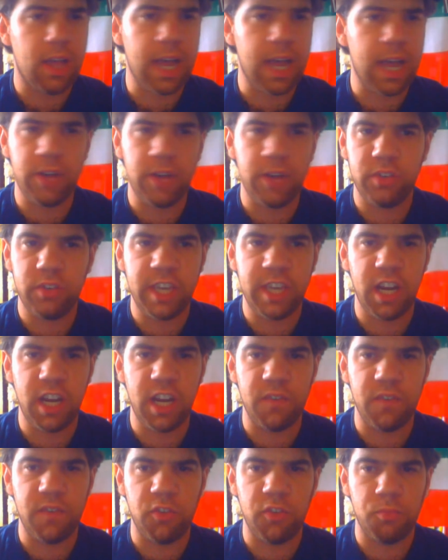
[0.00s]
I don't
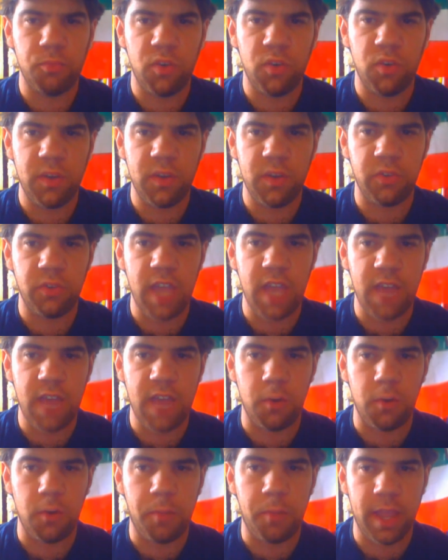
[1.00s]
care if this movie was
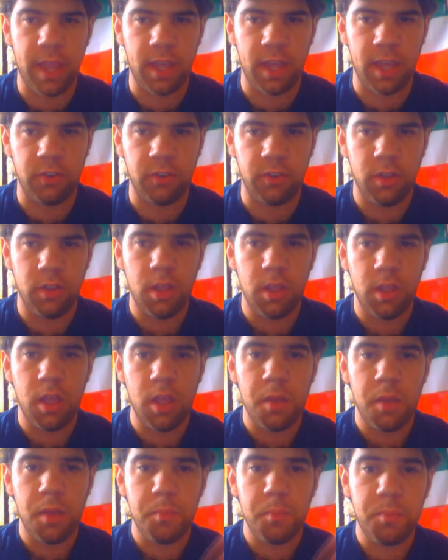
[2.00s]
ever panned,
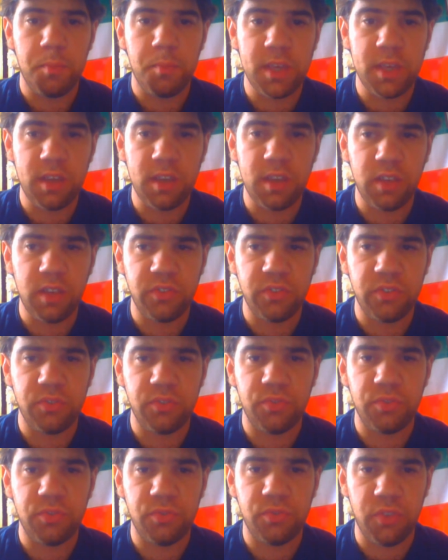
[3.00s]
because
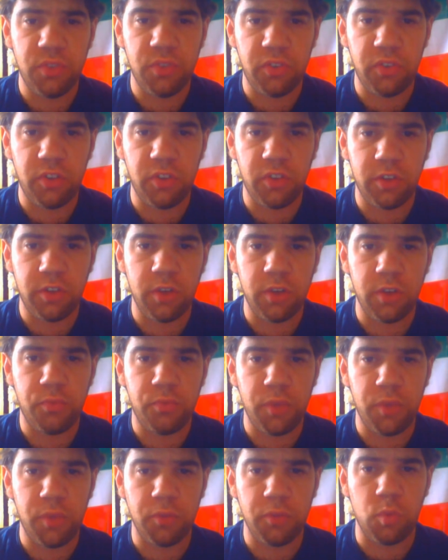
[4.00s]
this is a good
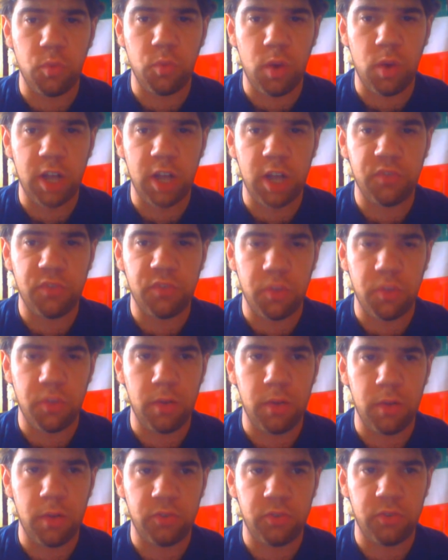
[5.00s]
film to watch for the
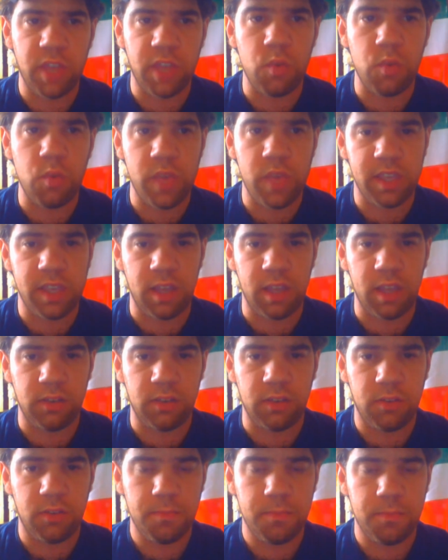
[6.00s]
Mother's Day
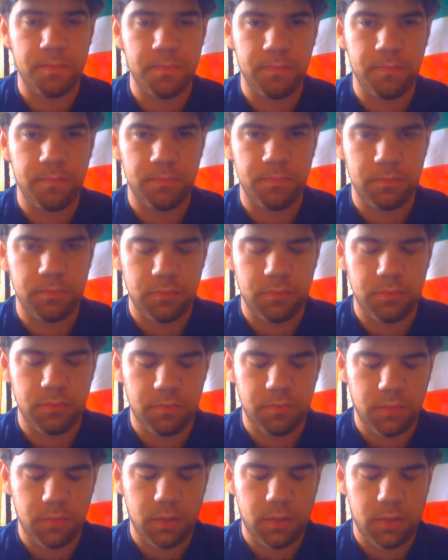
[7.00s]
weekend.
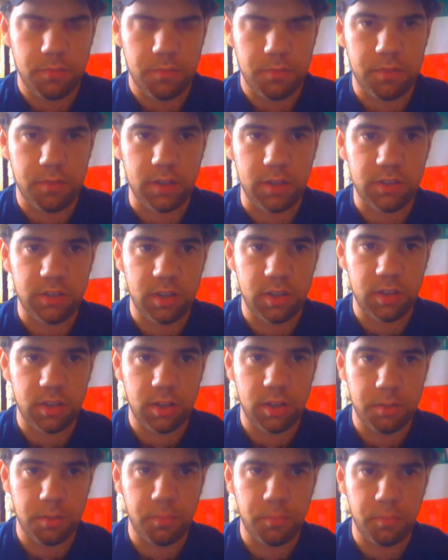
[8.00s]
But
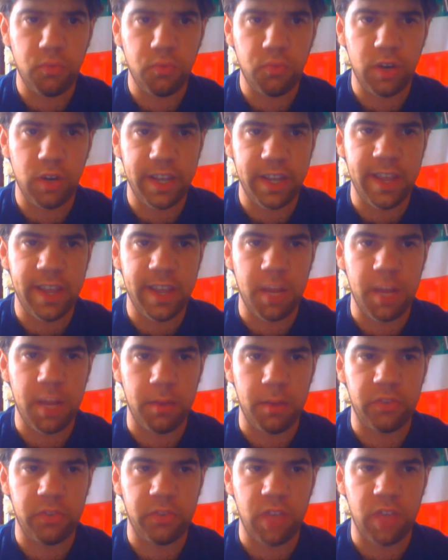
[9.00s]
before I get ahead of
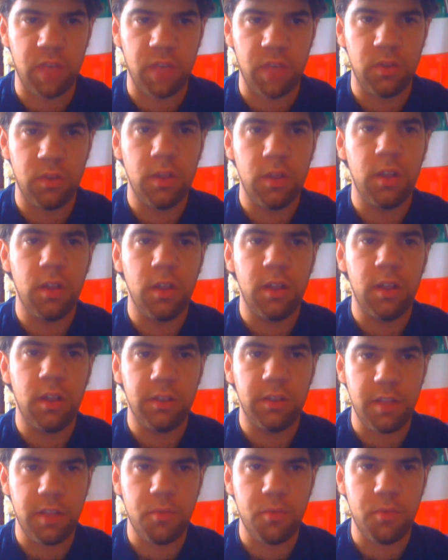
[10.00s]
myself,
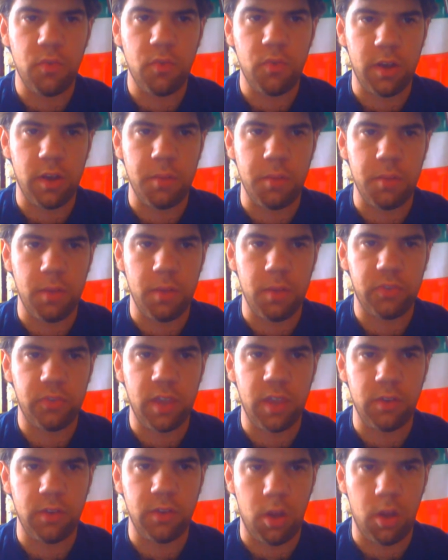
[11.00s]
let's move on to
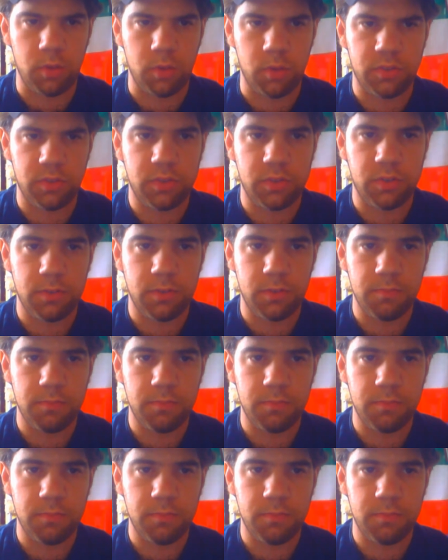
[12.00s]
Mustang Notes.